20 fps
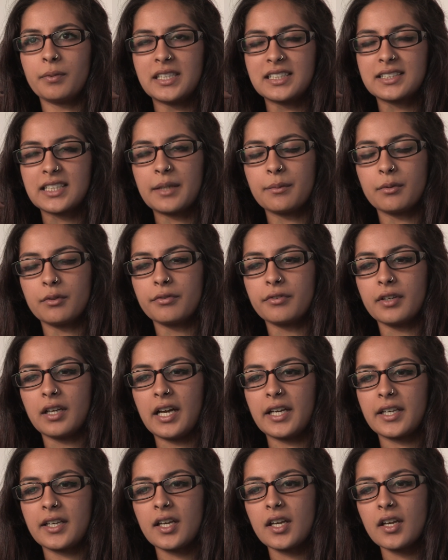be stable for
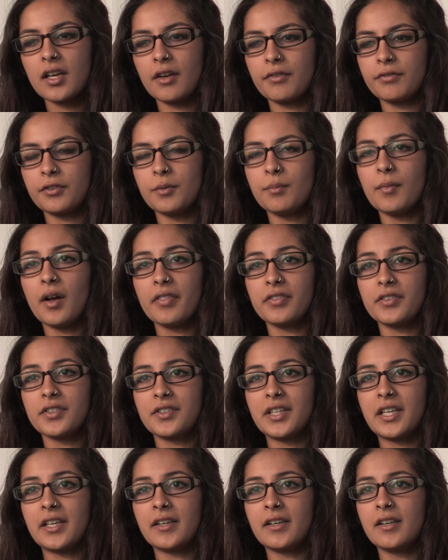like a few months,
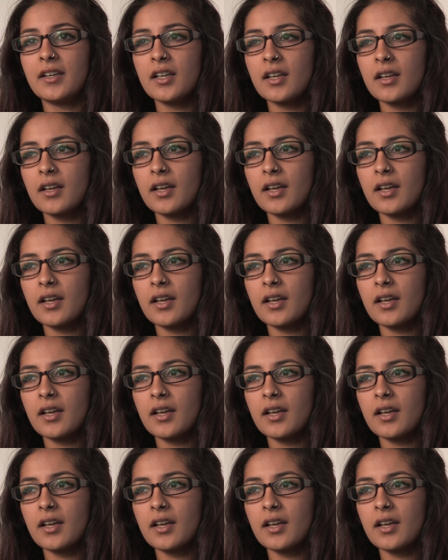and then